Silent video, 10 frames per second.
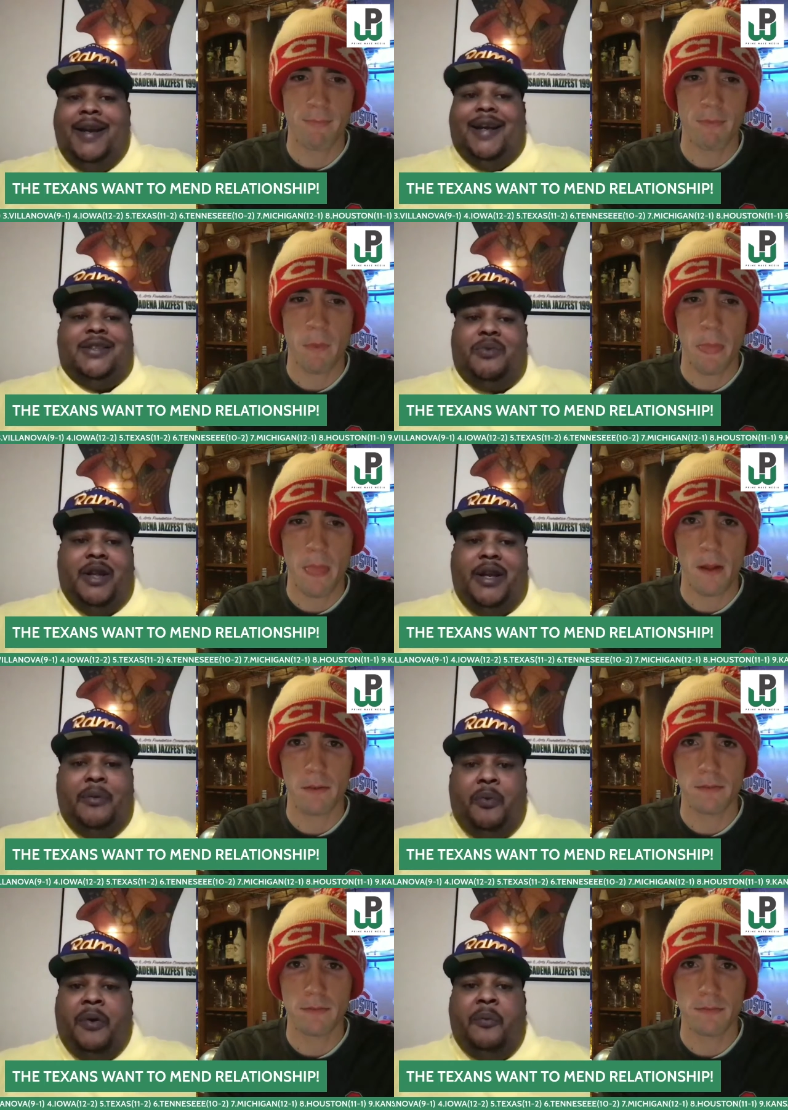Speaker 1: doesn't really.
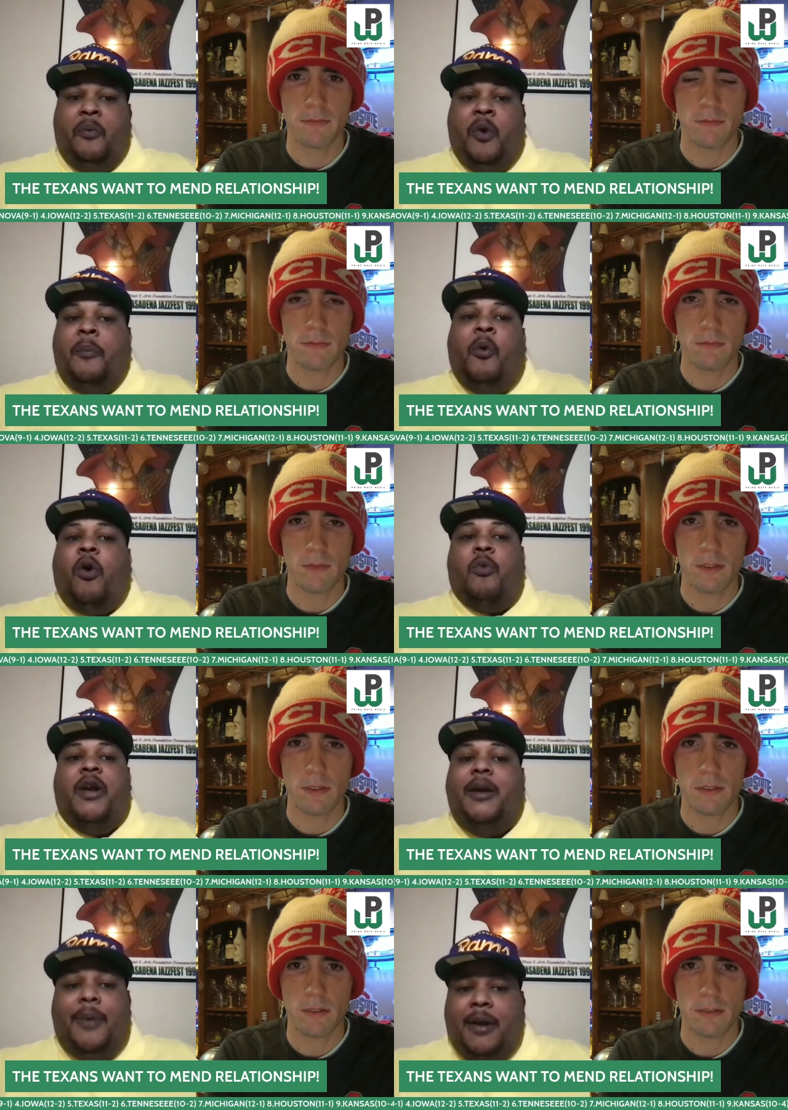What, what, more would
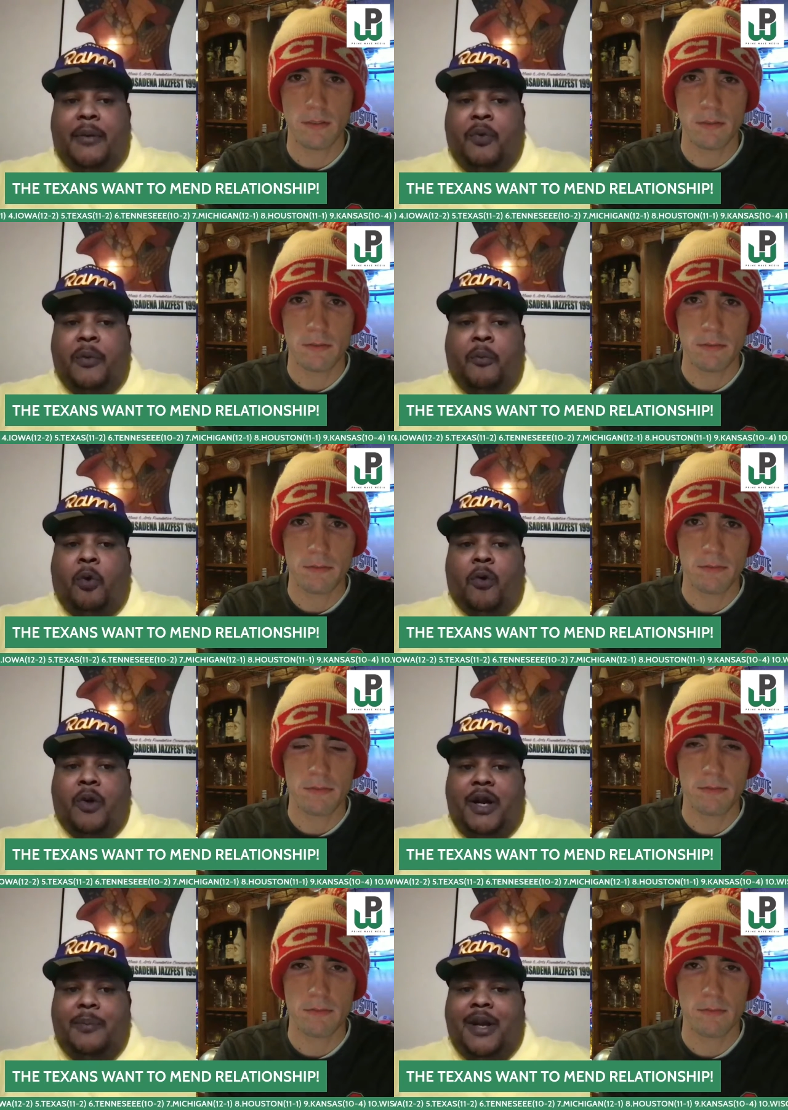he be? What more
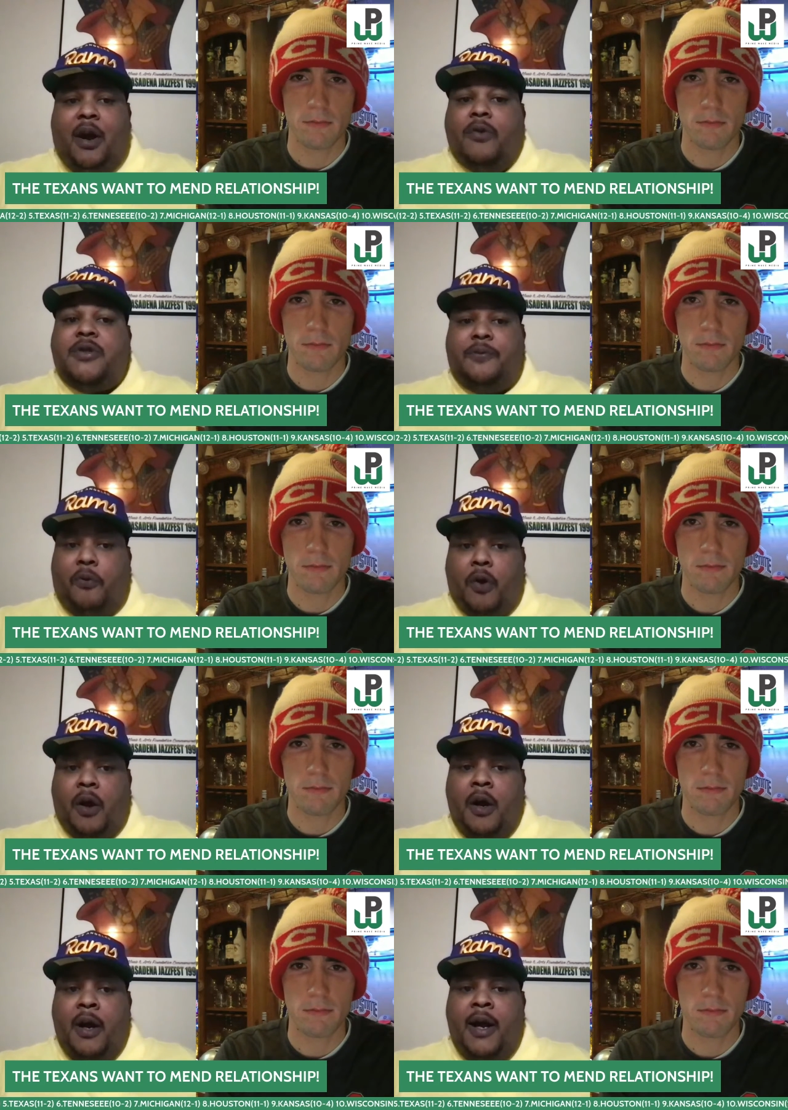would he be coaching for?
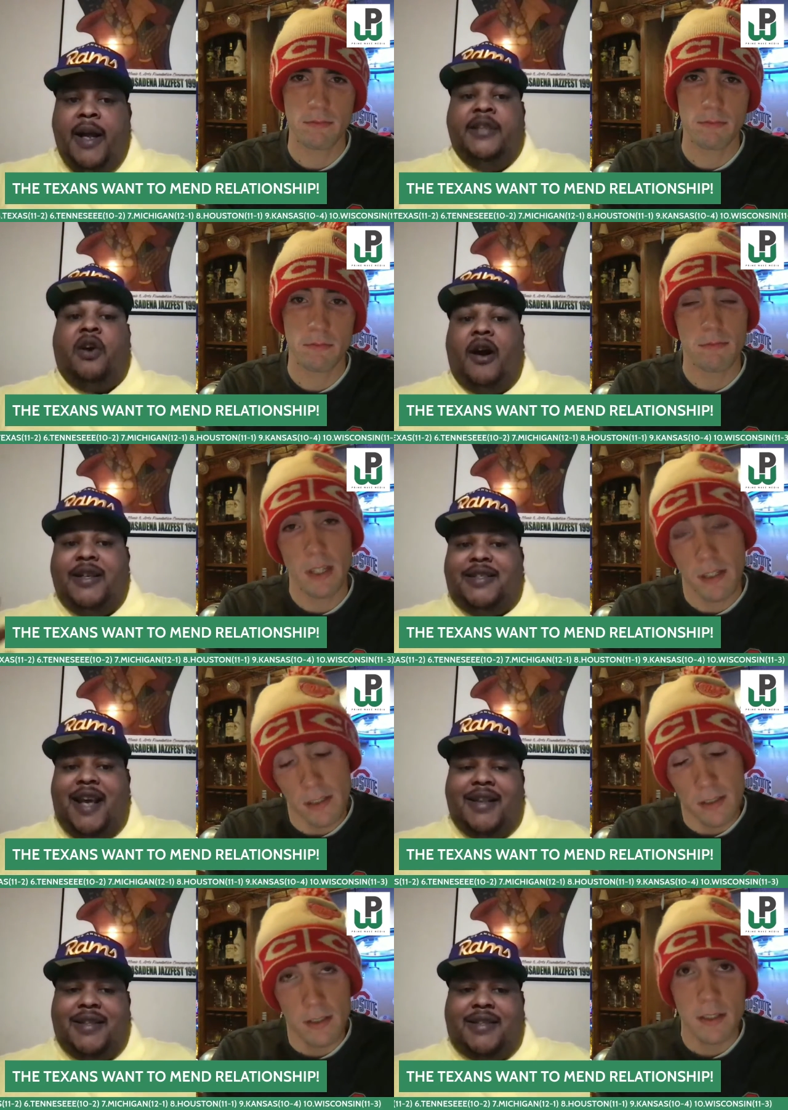He's already
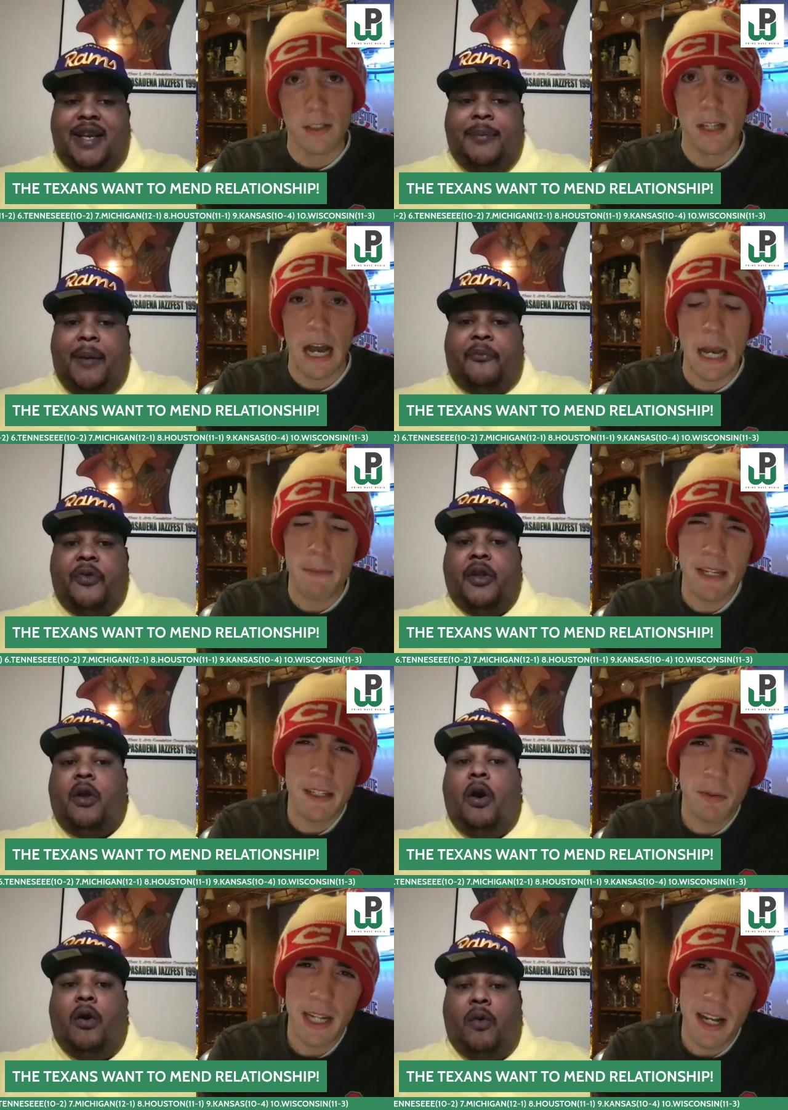set this team up. I mean,
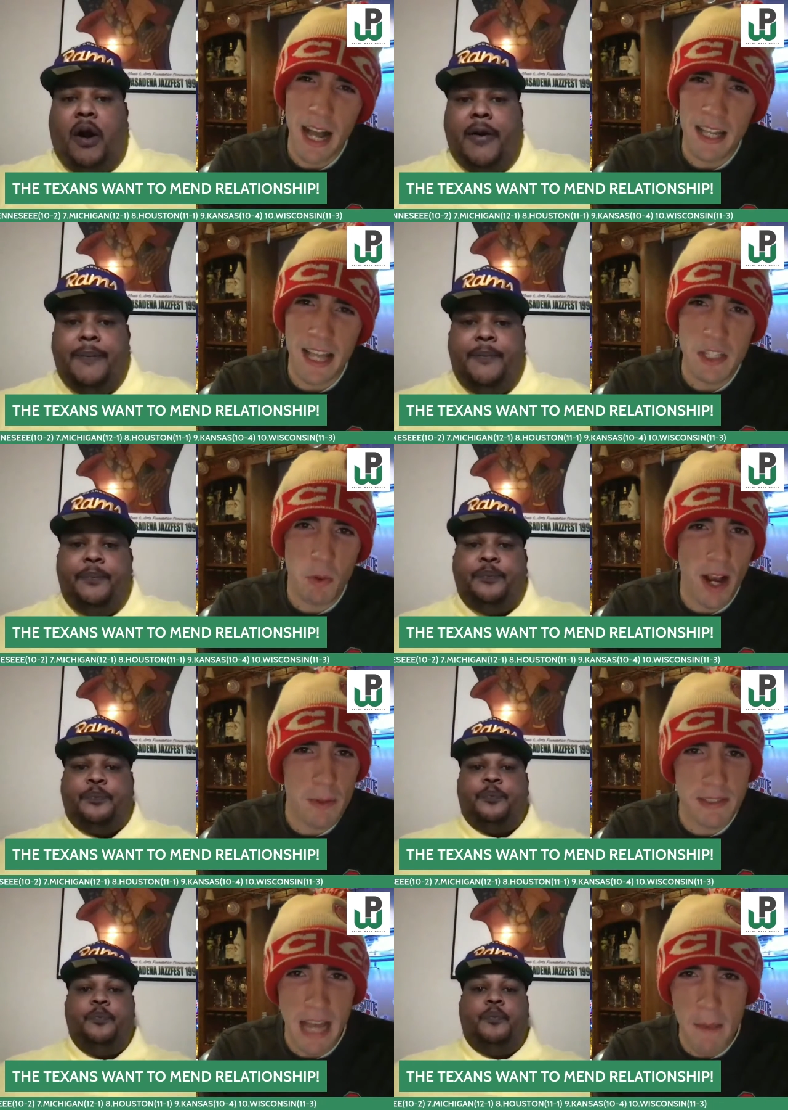well,
Speaker 2: I, that's where I
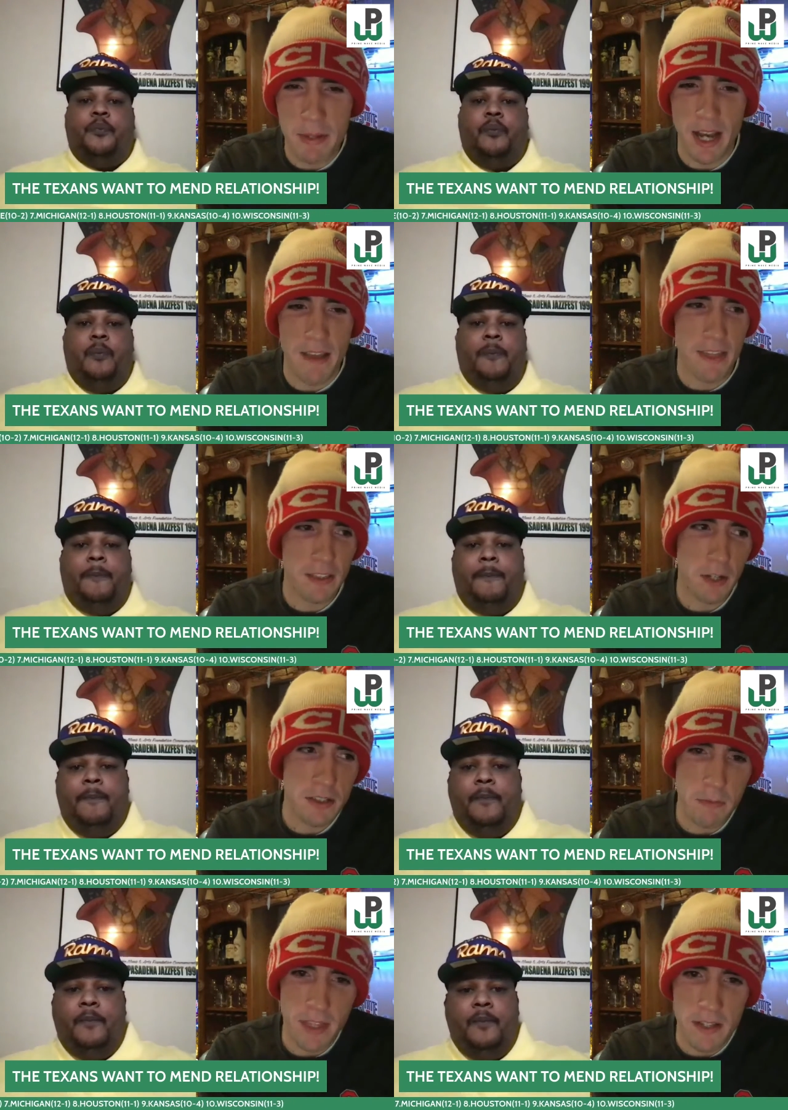would stop you. I think there's
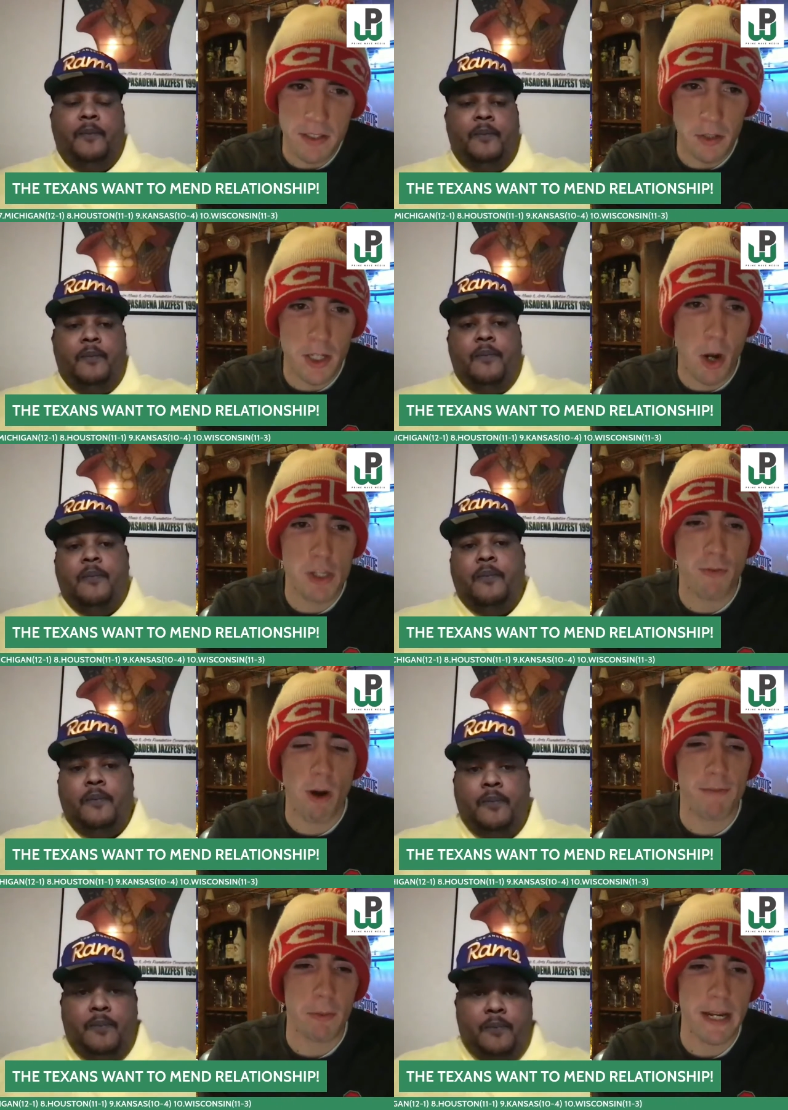some things still to coach
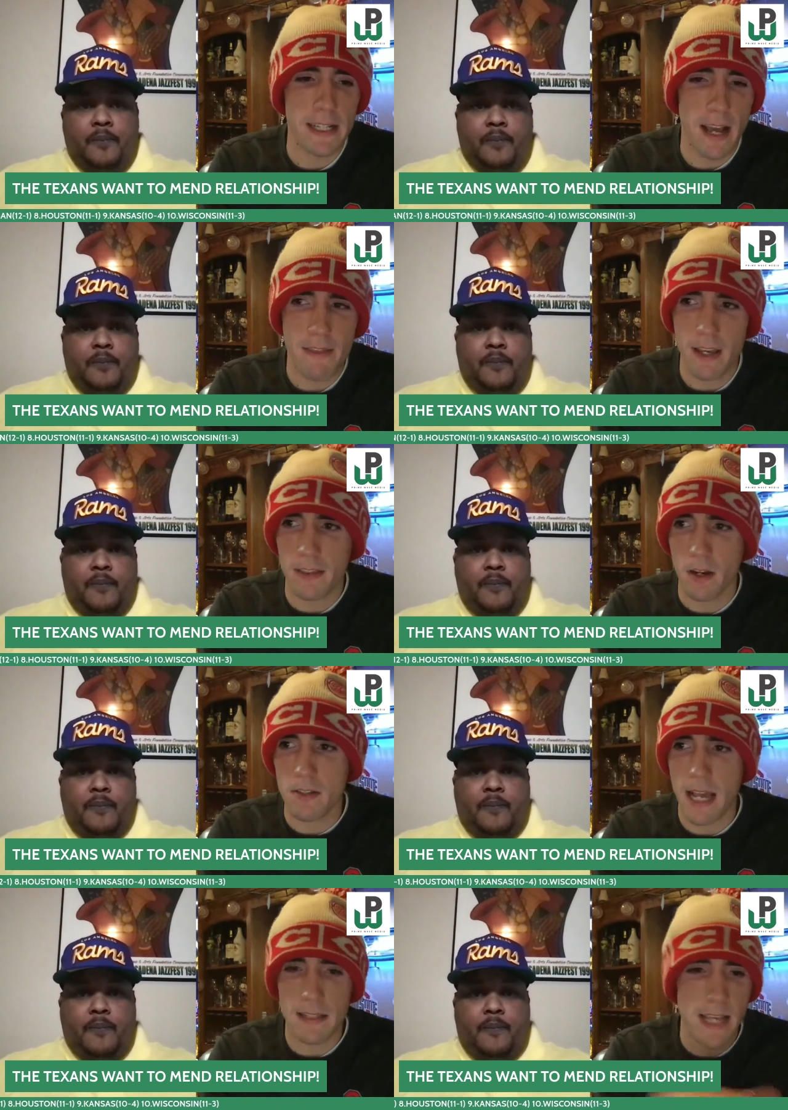for for Reid. I think there's
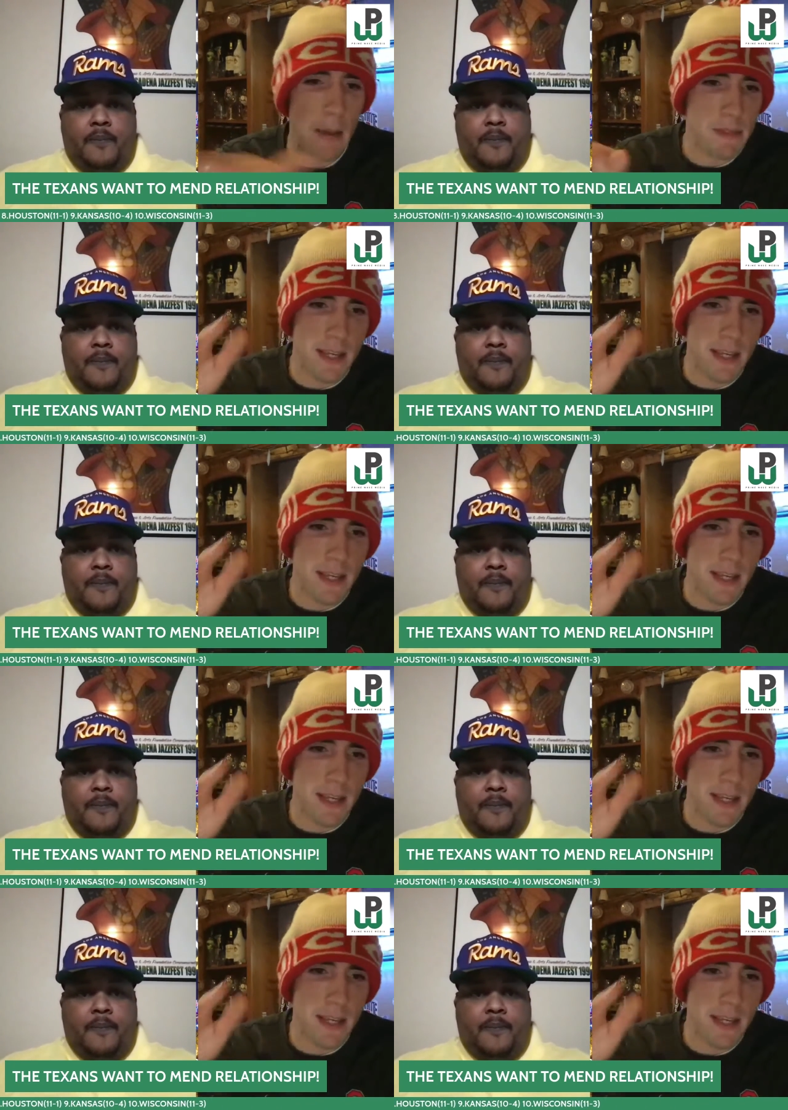that top